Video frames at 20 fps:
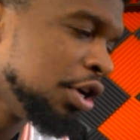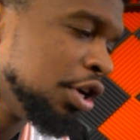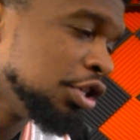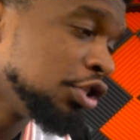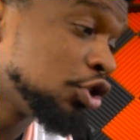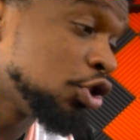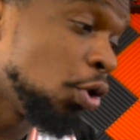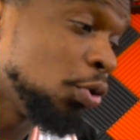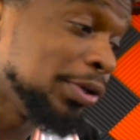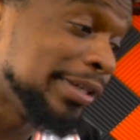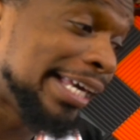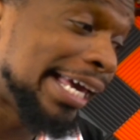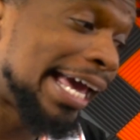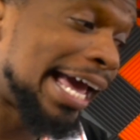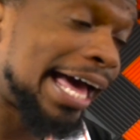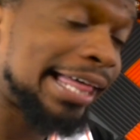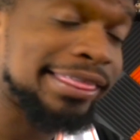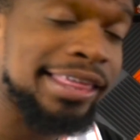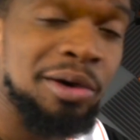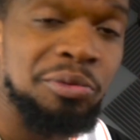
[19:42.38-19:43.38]
So
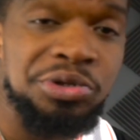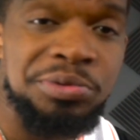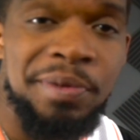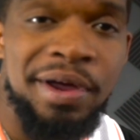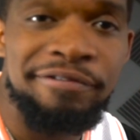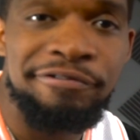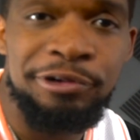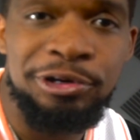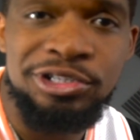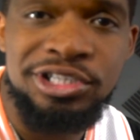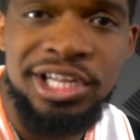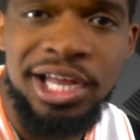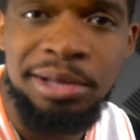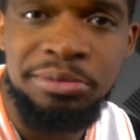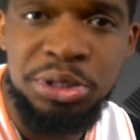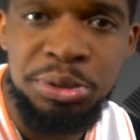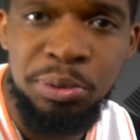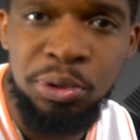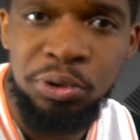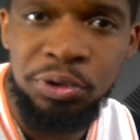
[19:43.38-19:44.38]
yeah, that was my first
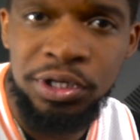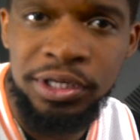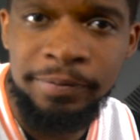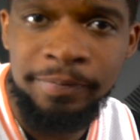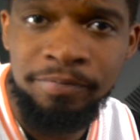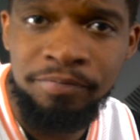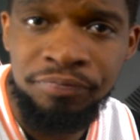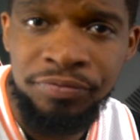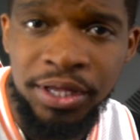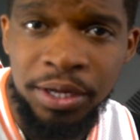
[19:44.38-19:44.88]
time smoking.